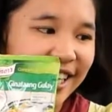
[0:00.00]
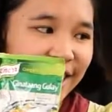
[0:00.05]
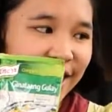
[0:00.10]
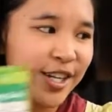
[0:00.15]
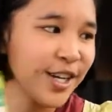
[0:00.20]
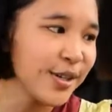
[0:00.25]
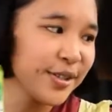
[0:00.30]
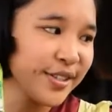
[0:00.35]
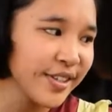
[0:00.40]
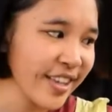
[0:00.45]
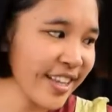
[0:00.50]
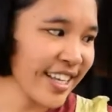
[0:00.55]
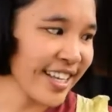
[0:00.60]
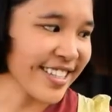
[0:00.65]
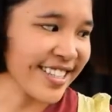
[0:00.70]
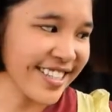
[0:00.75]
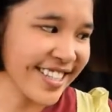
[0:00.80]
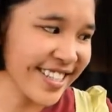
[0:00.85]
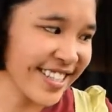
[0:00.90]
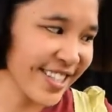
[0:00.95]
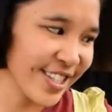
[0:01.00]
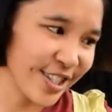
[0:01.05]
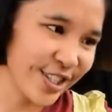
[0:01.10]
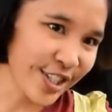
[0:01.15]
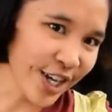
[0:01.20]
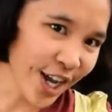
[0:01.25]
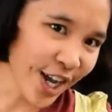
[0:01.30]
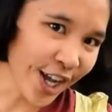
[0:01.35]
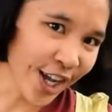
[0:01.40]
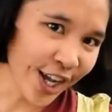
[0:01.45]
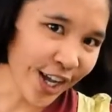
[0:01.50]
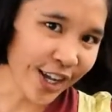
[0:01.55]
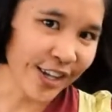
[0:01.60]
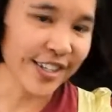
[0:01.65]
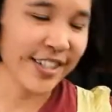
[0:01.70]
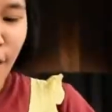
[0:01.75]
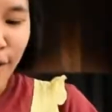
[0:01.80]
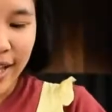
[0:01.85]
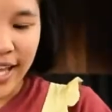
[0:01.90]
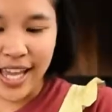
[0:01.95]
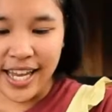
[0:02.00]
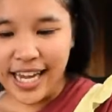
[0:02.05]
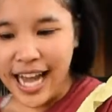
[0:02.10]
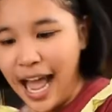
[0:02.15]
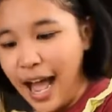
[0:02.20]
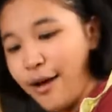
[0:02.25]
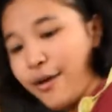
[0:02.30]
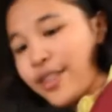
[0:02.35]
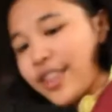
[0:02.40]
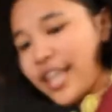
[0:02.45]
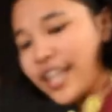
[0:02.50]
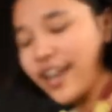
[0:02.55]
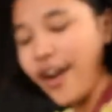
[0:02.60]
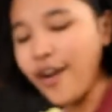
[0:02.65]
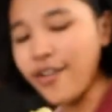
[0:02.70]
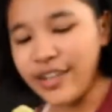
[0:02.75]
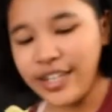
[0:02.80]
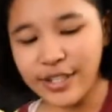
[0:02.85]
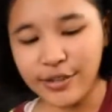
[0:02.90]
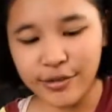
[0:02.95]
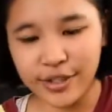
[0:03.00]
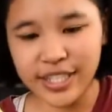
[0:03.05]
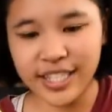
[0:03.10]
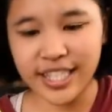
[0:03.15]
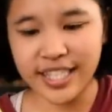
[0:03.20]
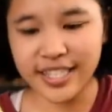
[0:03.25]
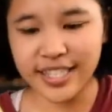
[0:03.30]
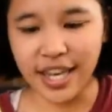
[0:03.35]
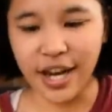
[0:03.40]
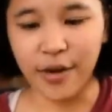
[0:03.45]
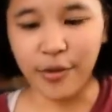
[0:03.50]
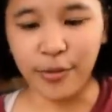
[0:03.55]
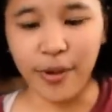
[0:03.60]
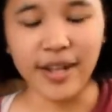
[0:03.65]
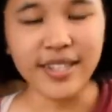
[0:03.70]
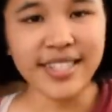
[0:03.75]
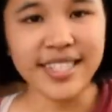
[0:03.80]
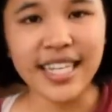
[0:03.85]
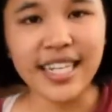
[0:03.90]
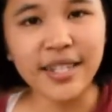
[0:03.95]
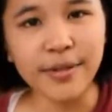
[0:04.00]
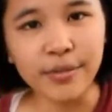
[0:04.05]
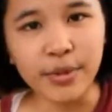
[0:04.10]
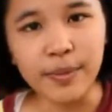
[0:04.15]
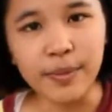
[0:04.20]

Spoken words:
no to this. Okay, now that our ingredients are well set and